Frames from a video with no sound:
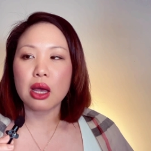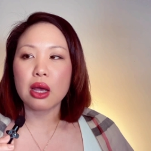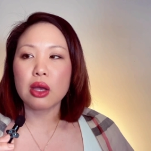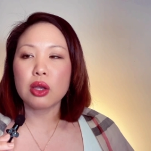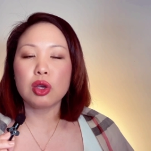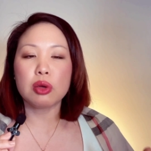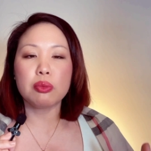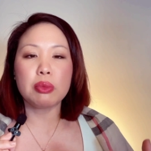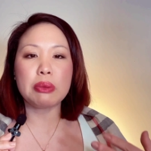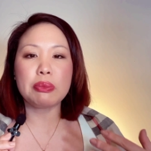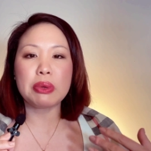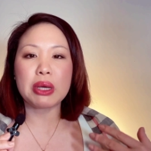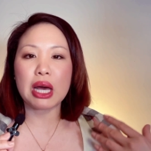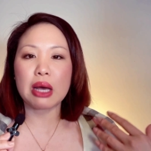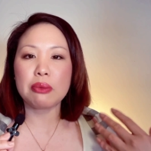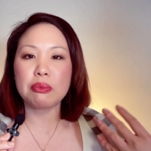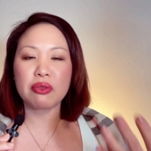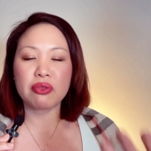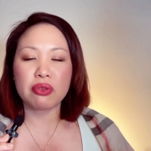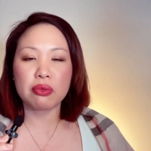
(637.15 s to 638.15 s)
You may be
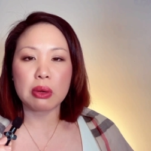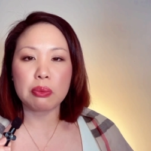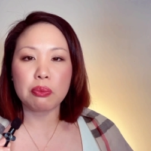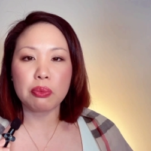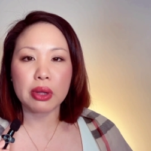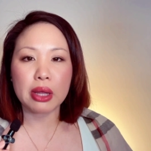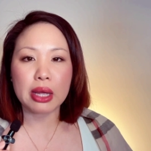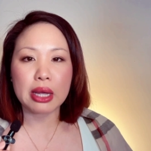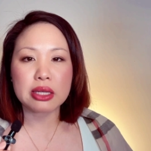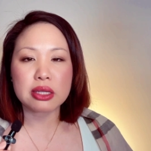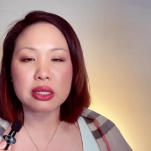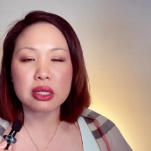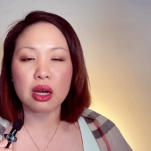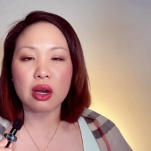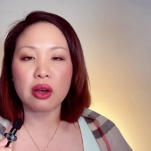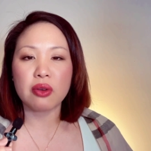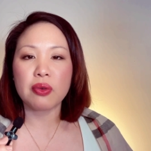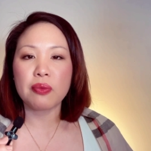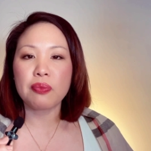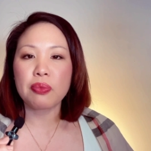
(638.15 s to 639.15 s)
coming from a place
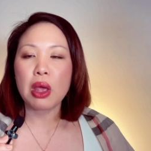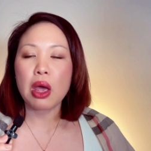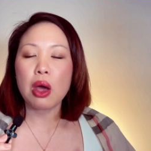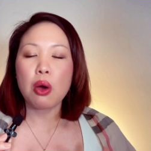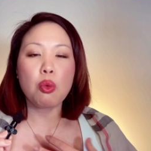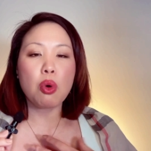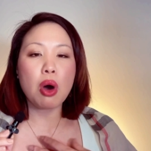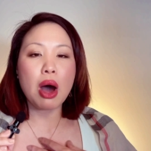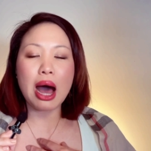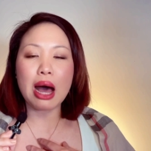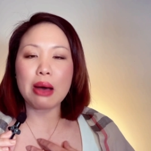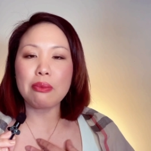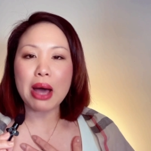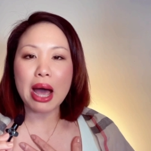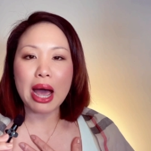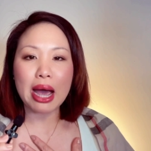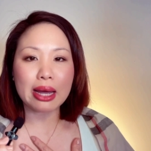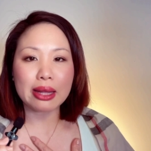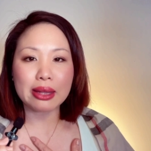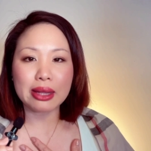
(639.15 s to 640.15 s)
of, well, I'm
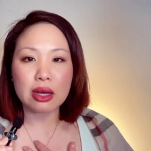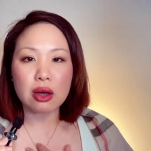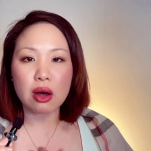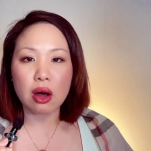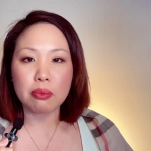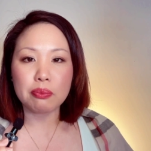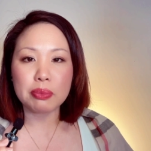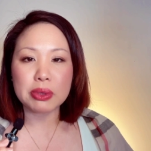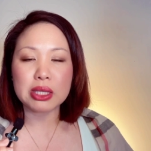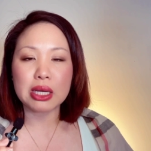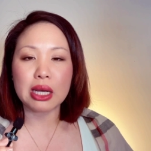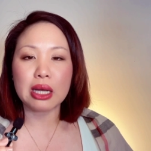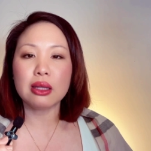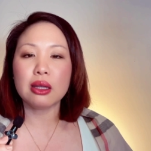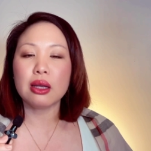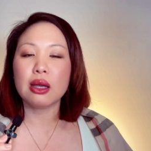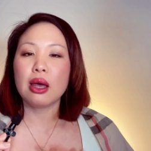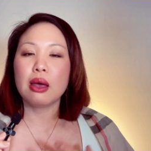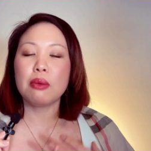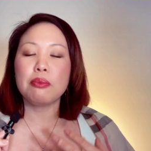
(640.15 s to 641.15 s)
highly competent
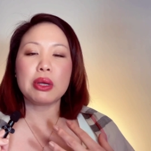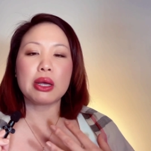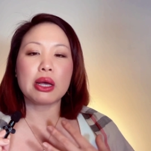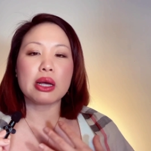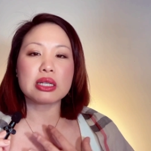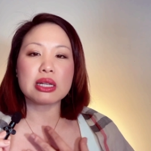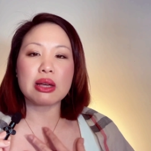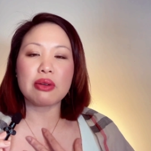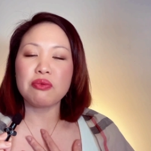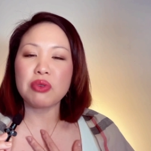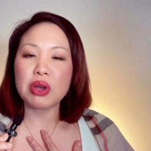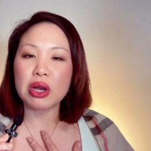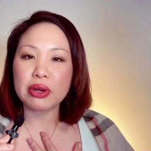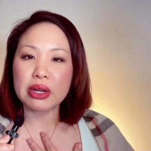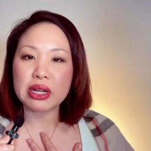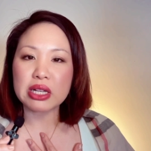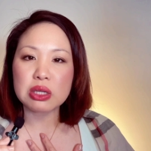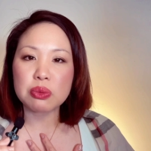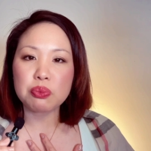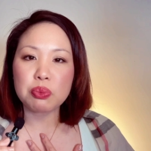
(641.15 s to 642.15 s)
because I'm very
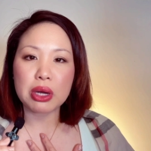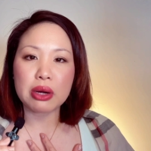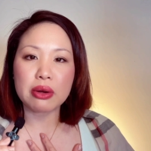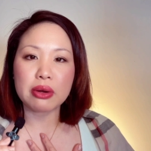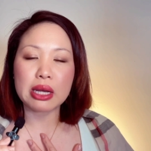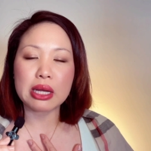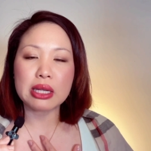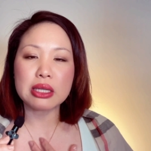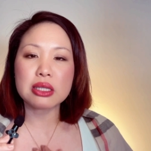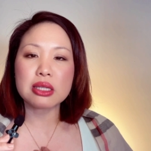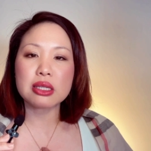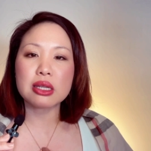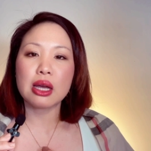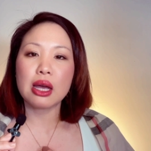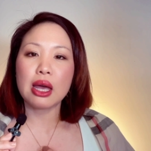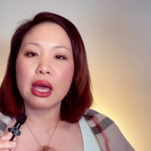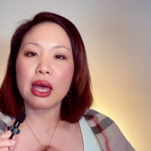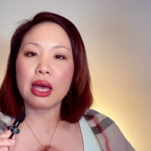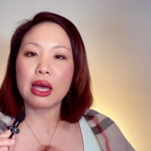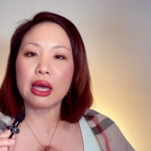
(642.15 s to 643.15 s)
experienced
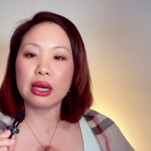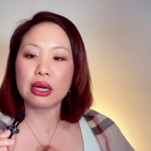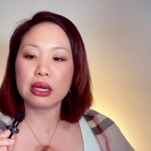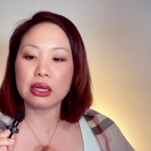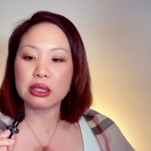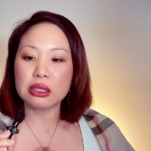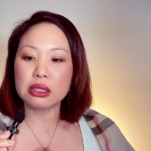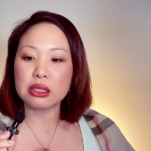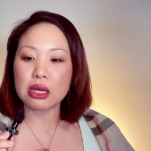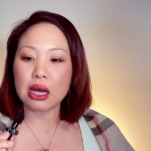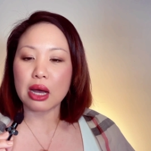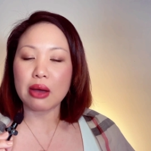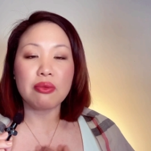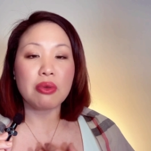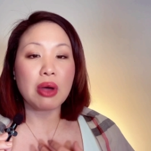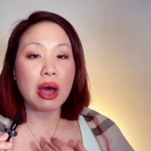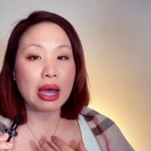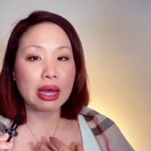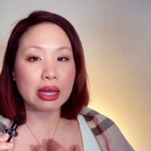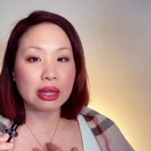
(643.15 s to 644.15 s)
and I'm
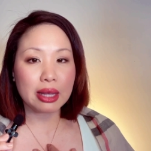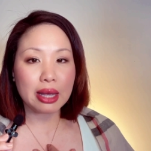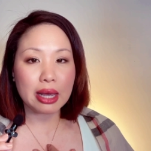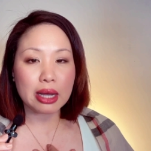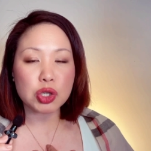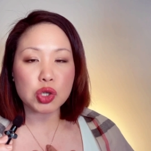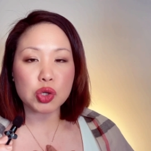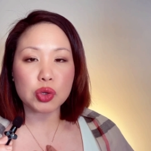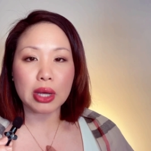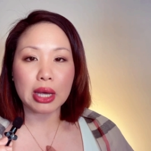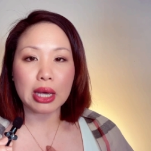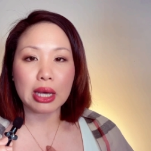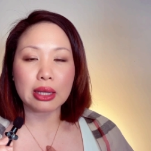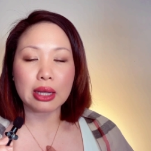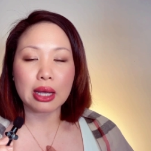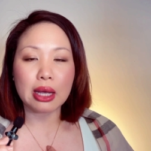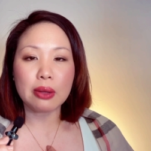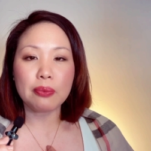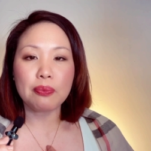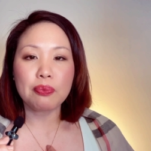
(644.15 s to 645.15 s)
highly
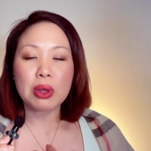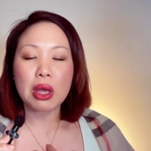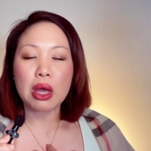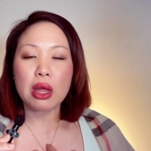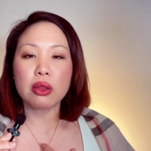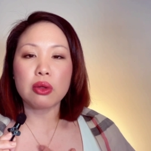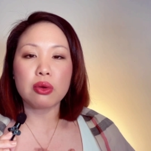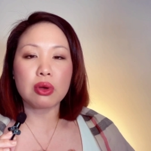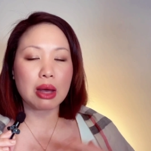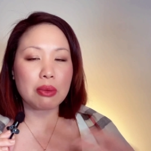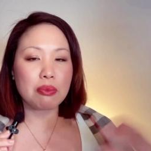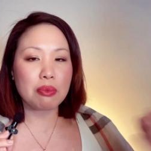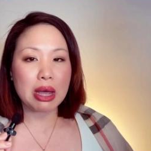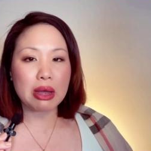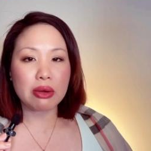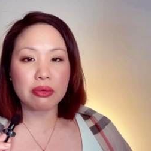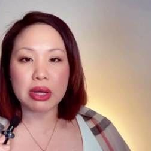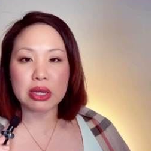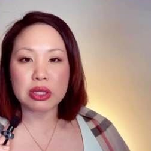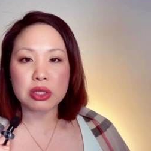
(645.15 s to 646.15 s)
educated. Look at my
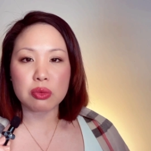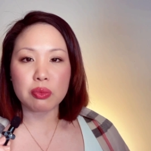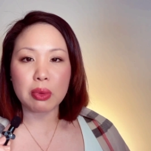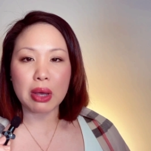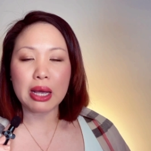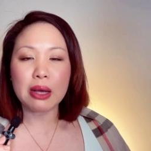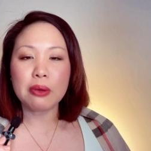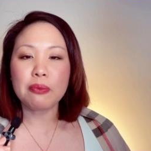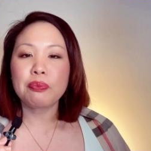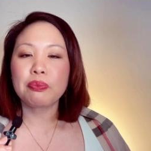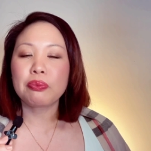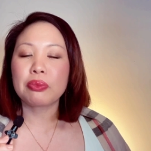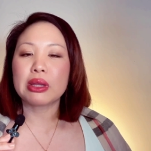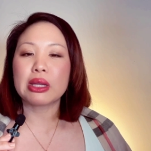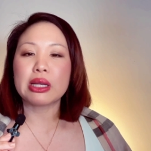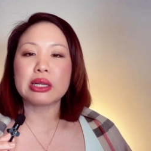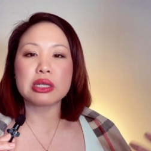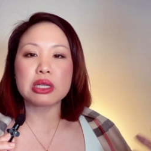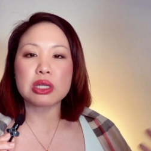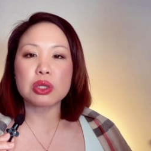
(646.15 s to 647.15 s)
resume.
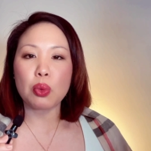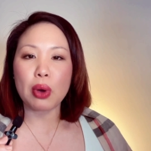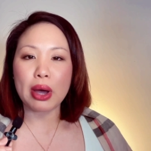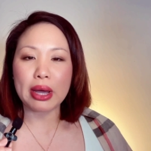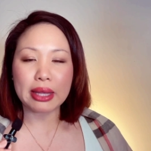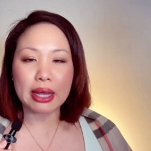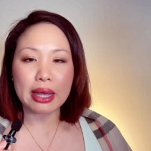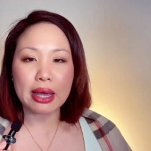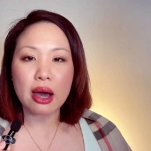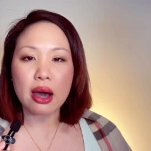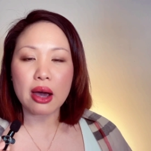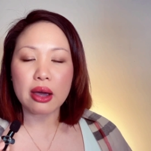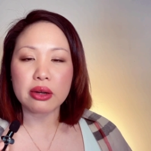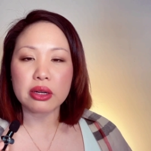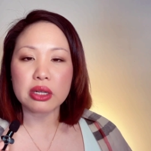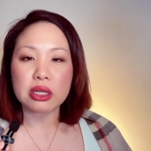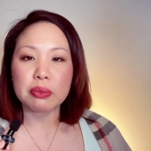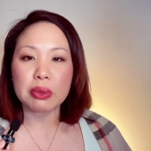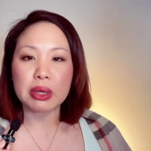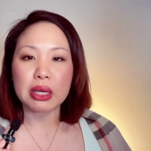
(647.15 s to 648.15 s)
This is why they
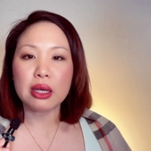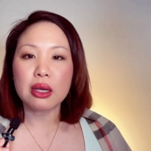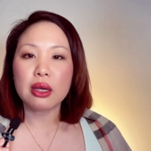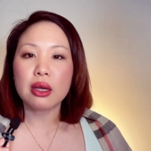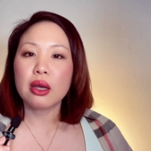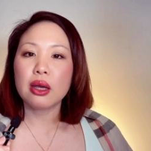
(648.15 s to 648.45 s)
hired me.